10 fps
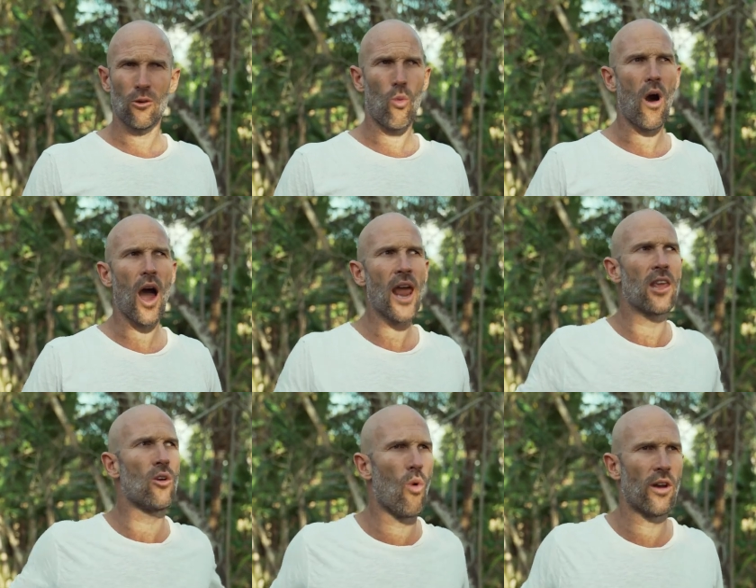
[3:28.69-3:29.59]
Why do
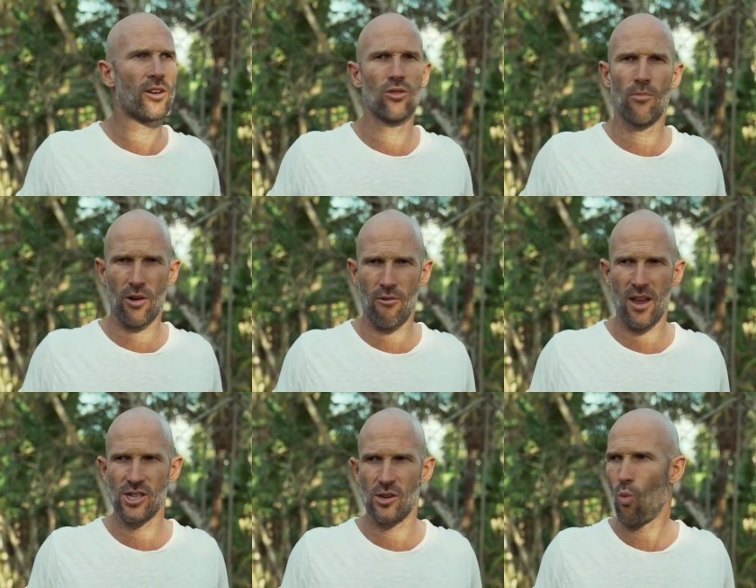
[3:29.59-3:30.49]
you want to do
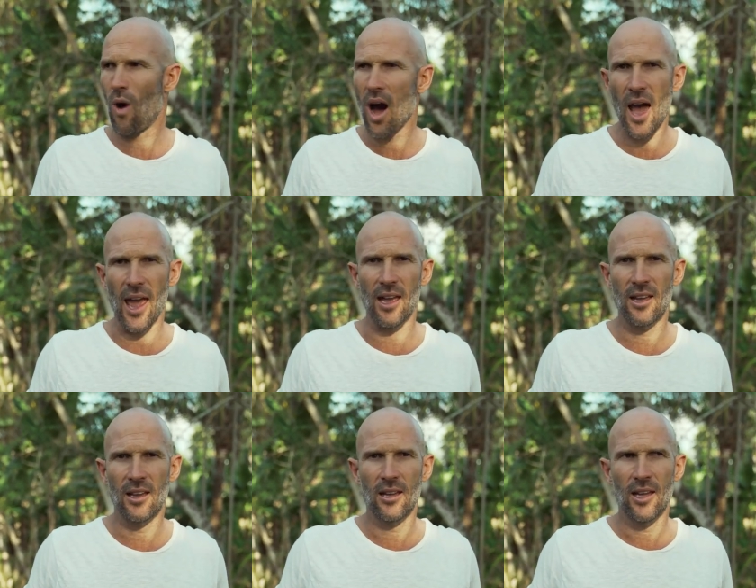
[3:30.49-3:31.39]
moderation? Why?
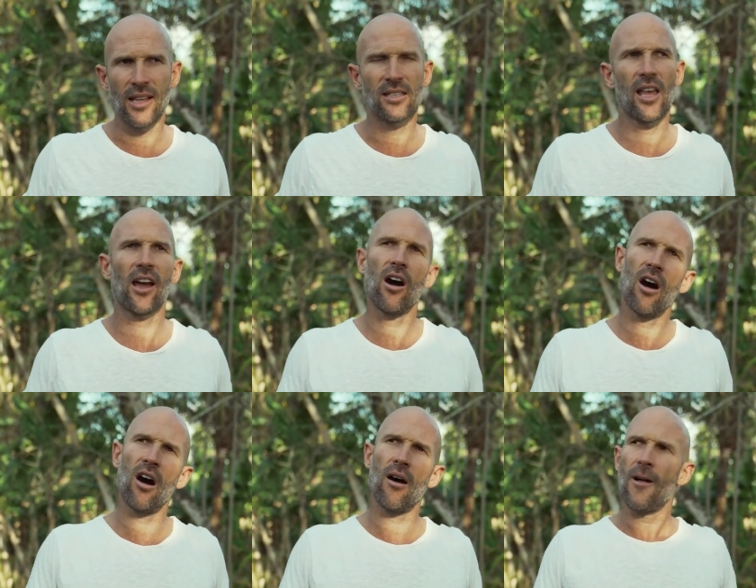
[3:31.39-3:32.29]
It's like,
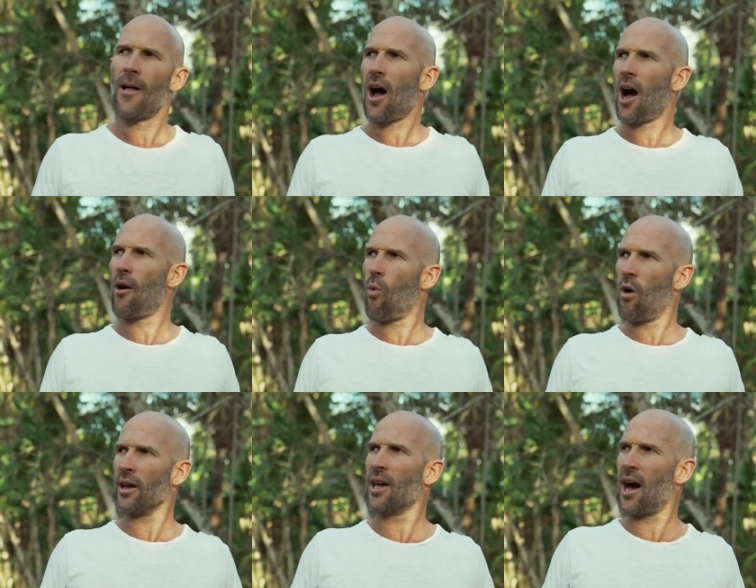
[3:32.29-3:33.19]
oh, I
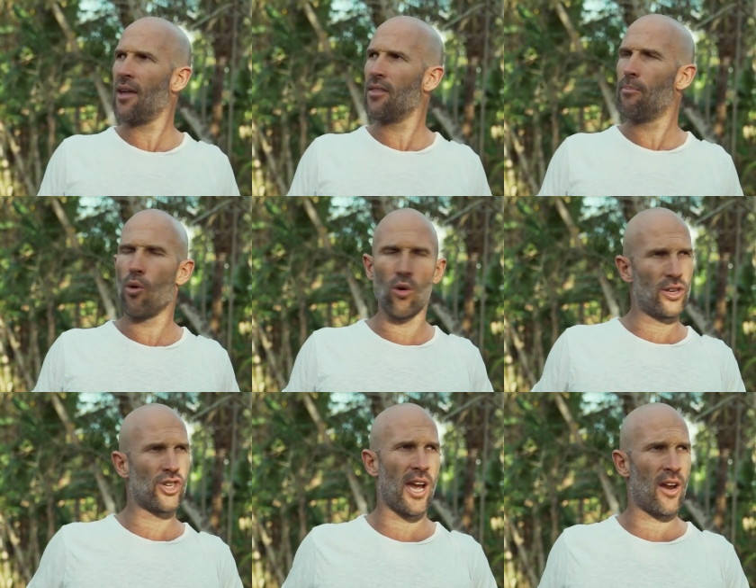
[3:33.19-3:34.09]
want to cut the ball
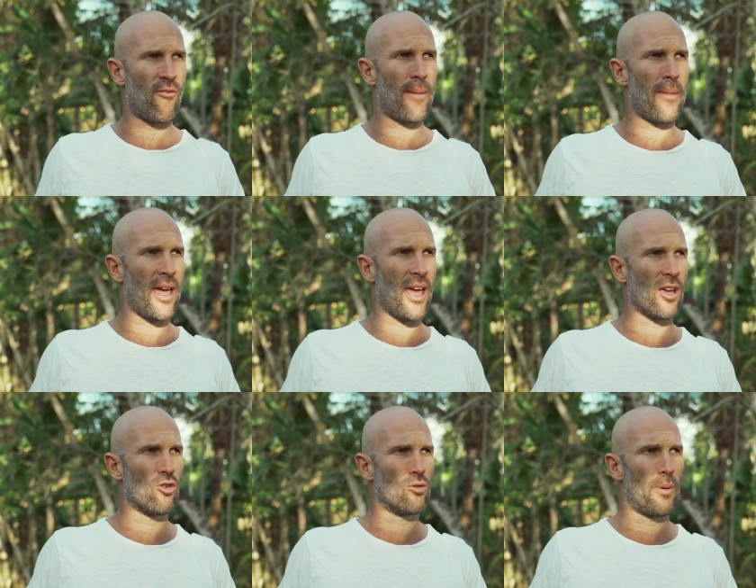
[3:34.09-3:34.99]
and chain around my
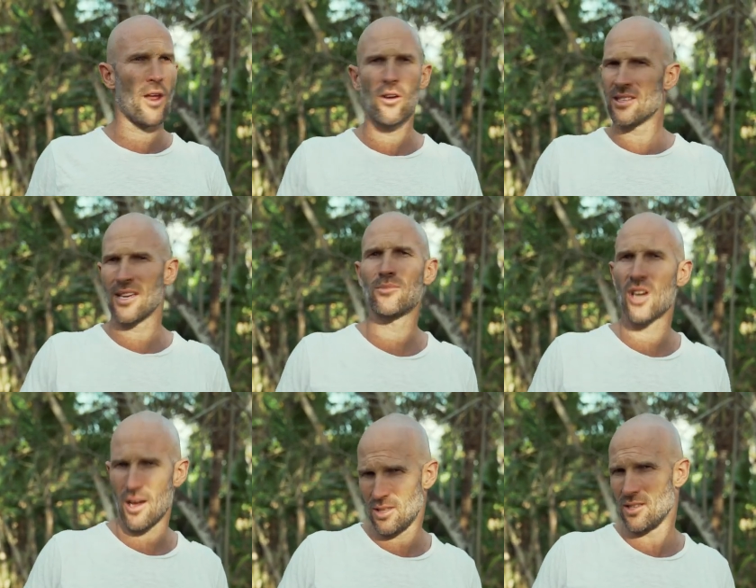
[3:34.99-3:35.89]
ankle, but only
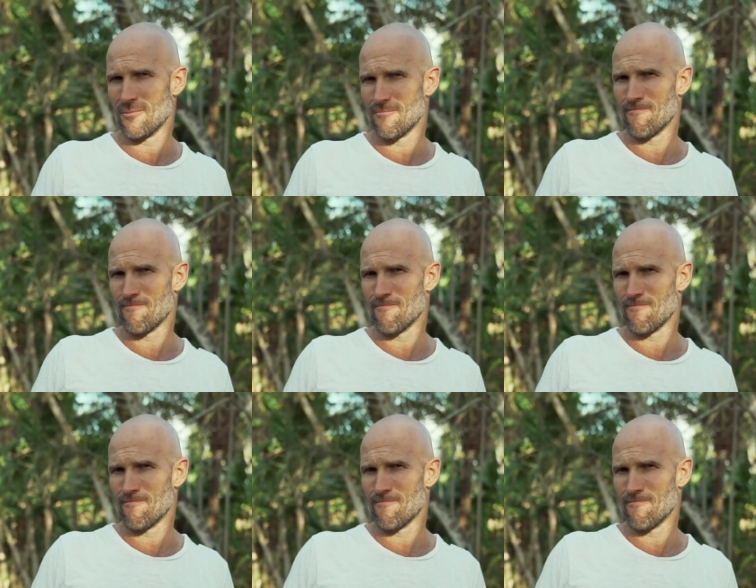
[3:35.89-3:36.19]
sometimes.